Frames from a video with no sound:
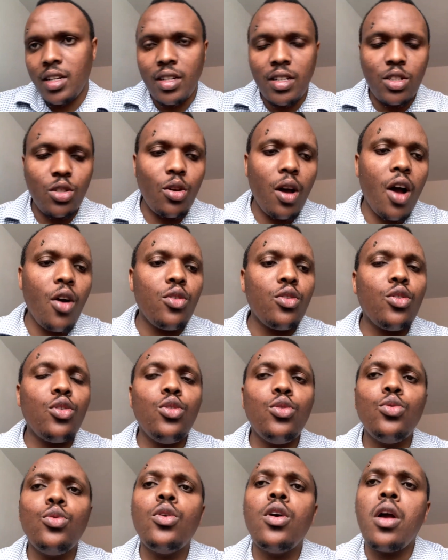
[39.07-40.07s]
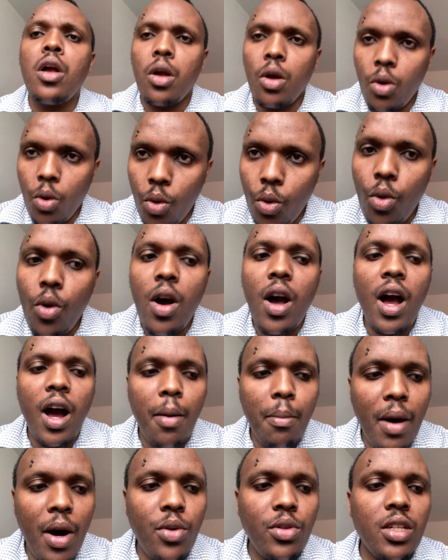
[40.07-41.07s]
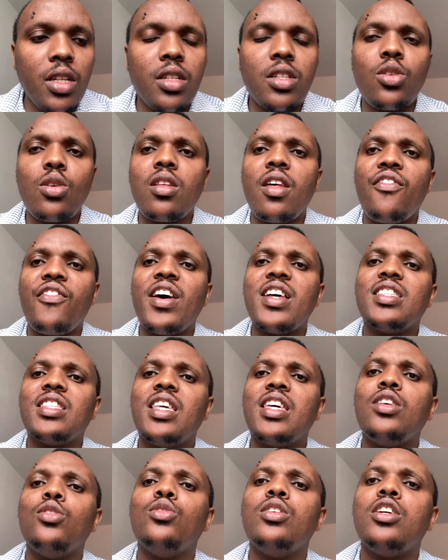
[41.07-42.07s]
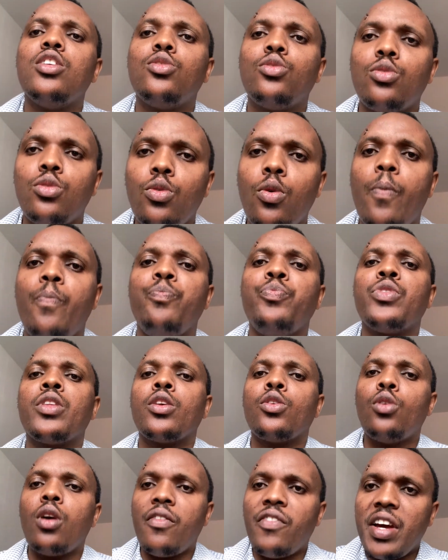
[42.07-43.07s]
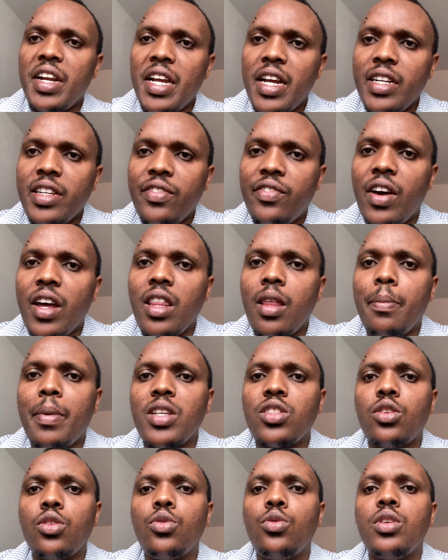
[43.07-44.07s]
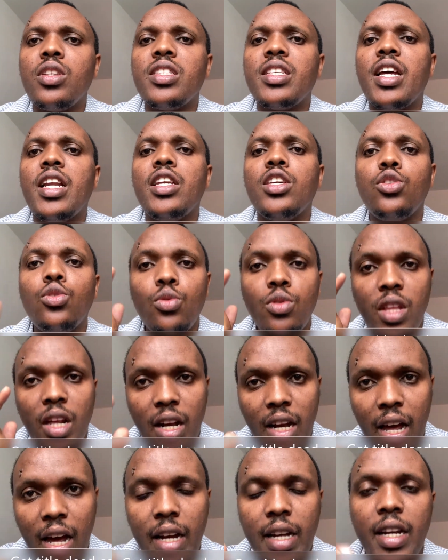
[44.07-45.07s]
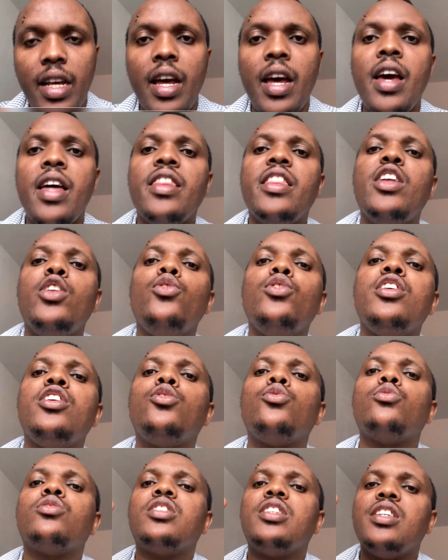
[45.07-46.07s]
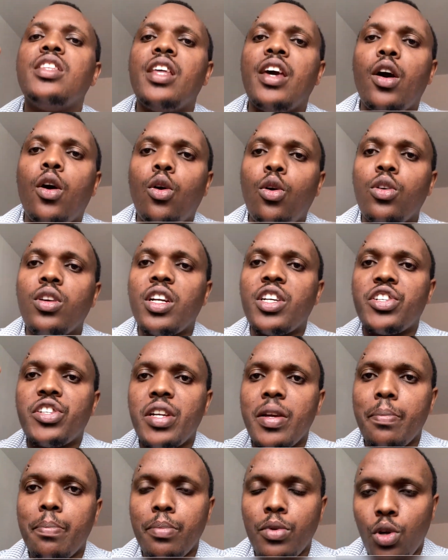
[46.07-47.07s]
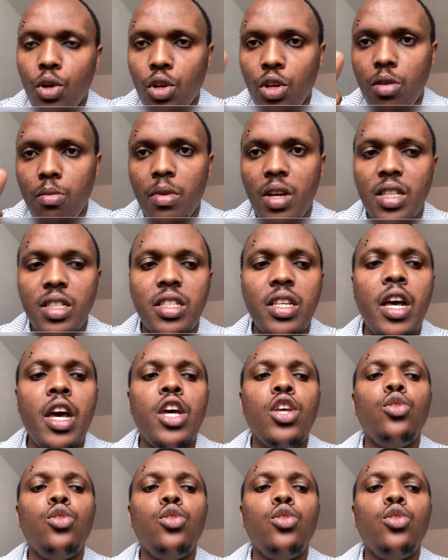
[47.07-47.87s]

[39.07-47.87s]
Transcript: So how do you go about it? So the first thing you need to do, you have identified the person who is selling you the land. Then you need to see the ownership documents.